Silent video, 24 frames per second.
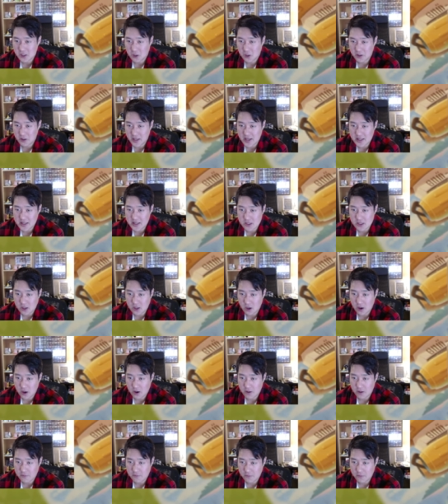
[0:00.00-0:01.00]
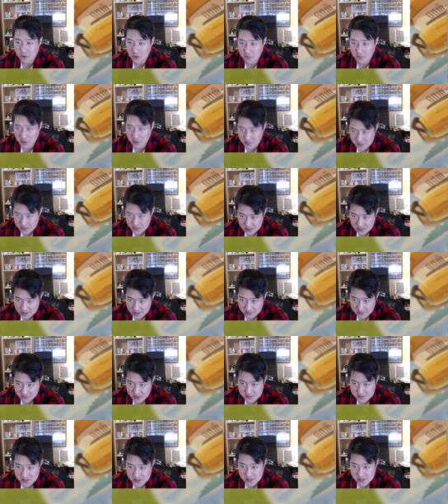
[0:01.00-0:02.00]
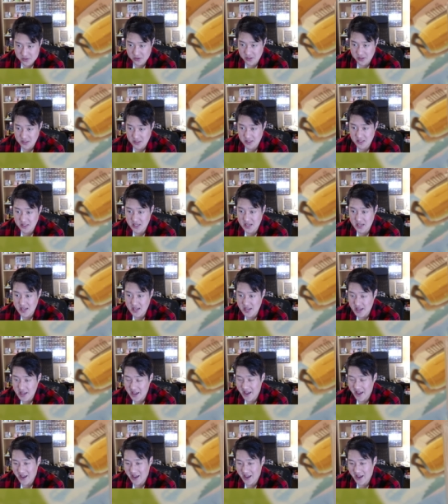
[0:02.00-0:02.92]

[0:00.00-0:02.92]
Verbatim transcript: a lot of these are from Obsidian Flames, as you can see.